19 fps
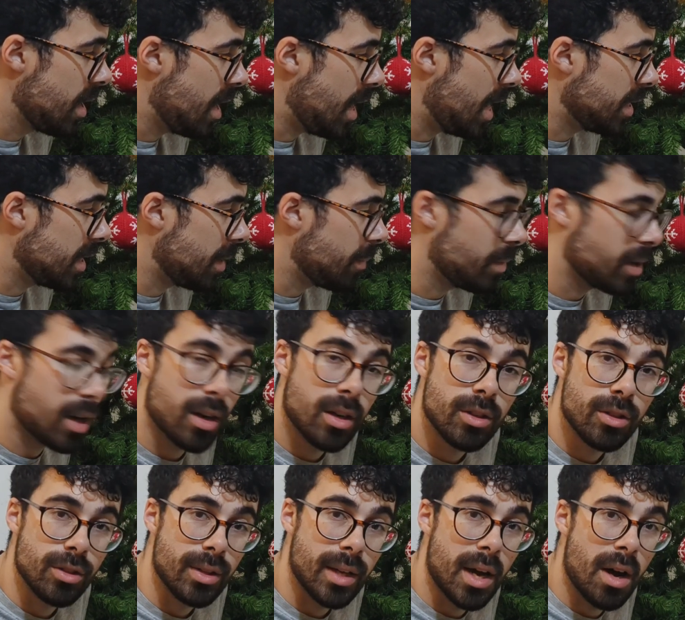and then we're going to
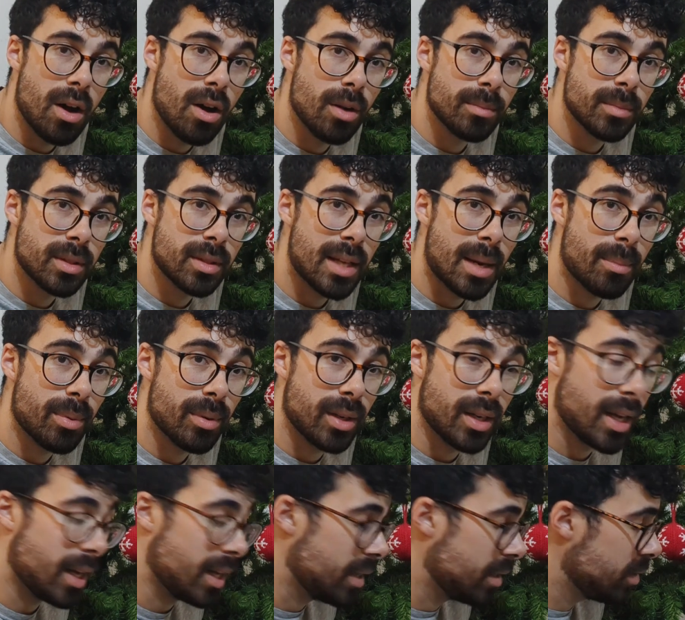do the arms
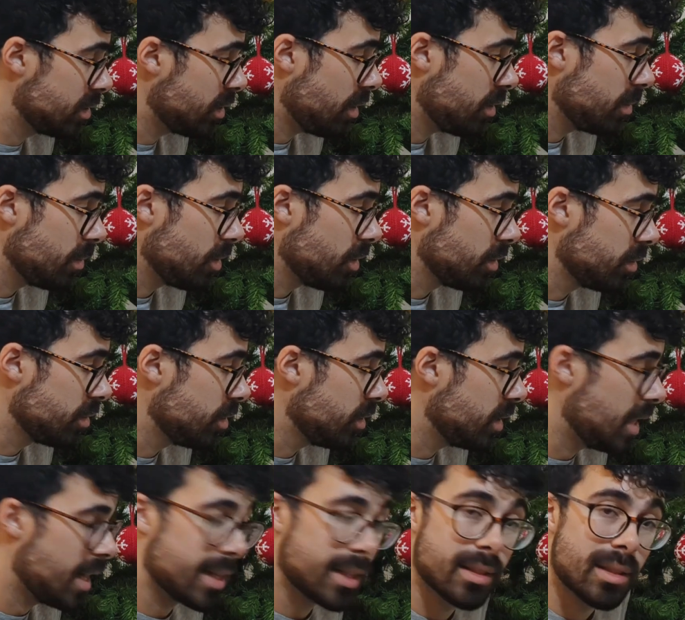separately, sew them on, do the
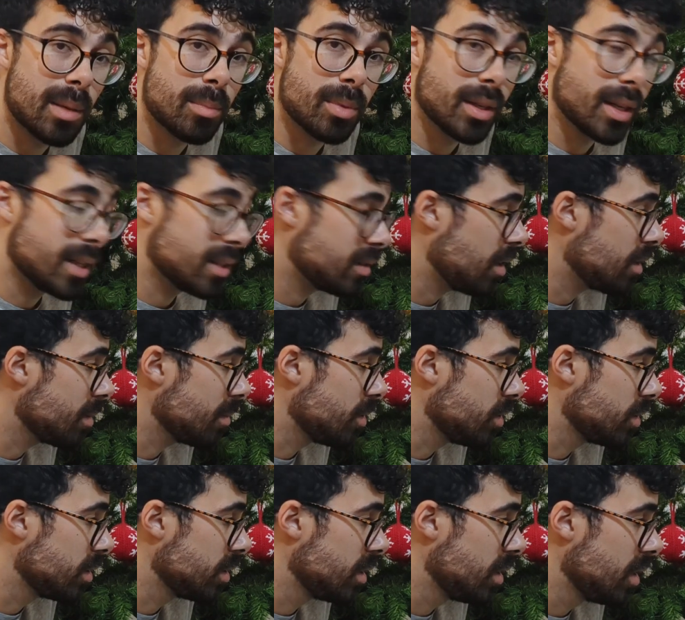legs separately, sew them
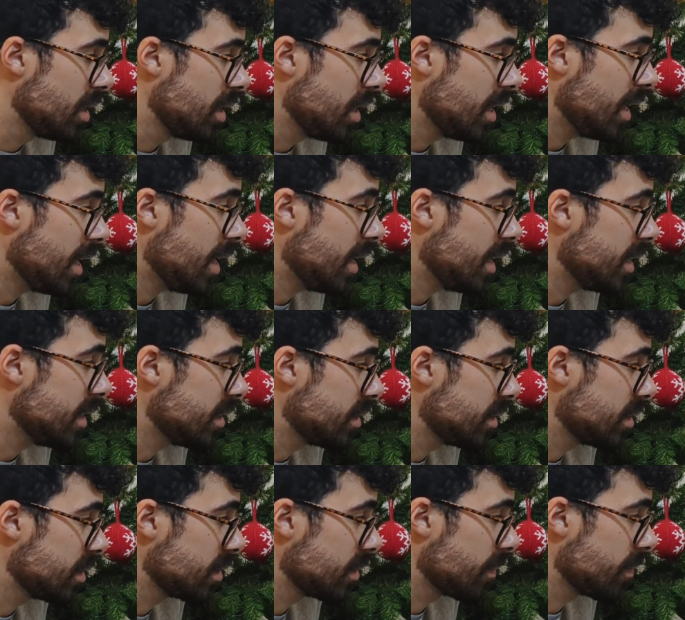on,
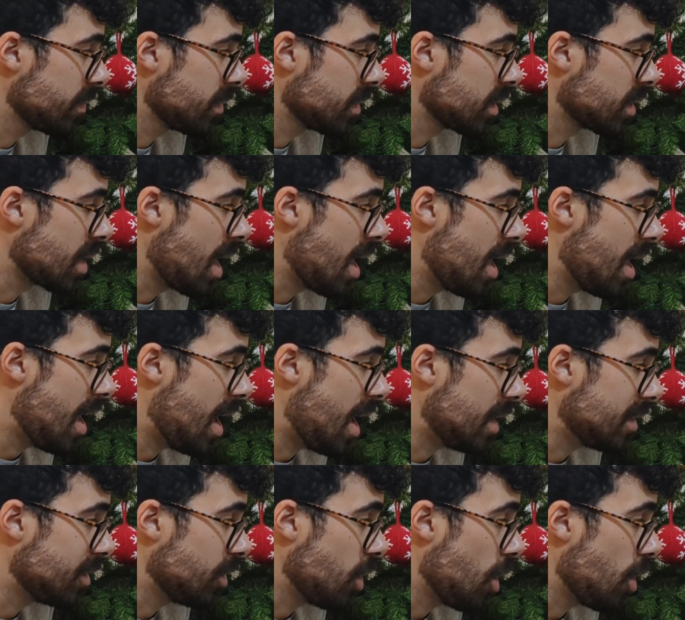ears
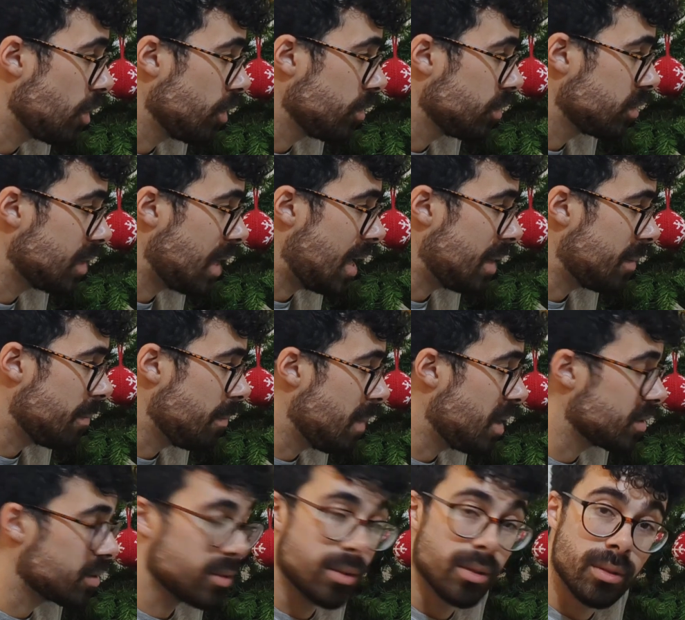and nose and
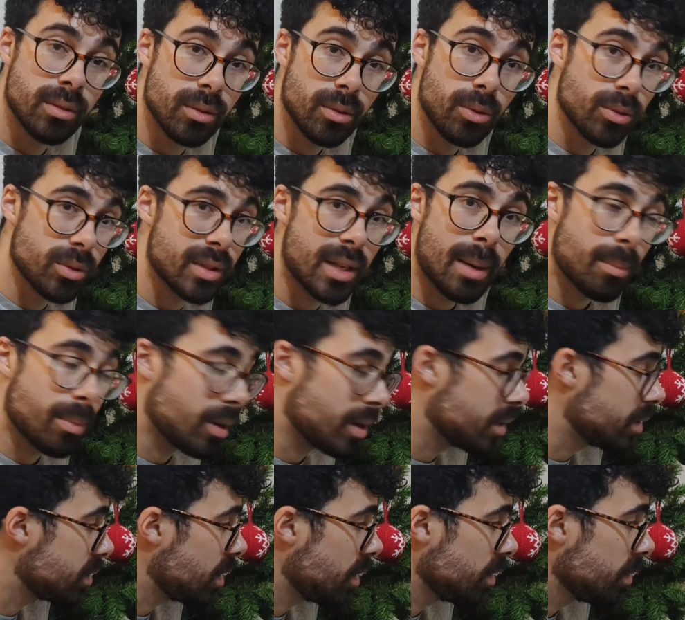muzzle all separate
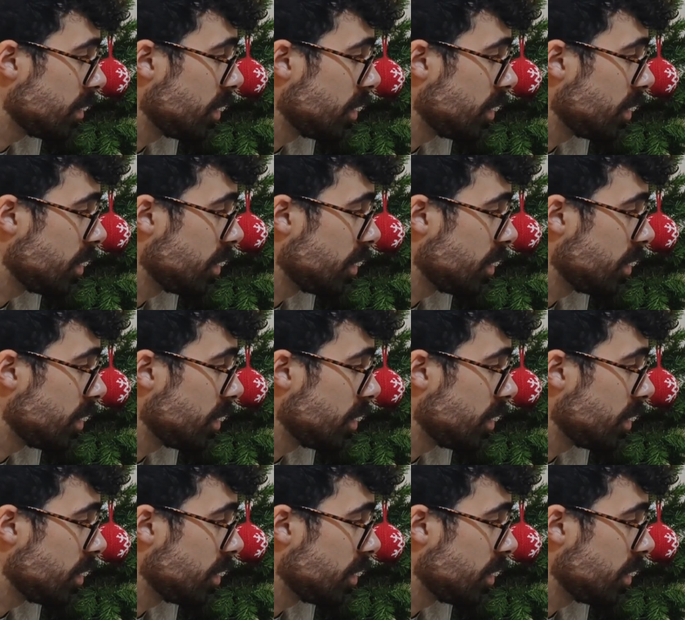and sew them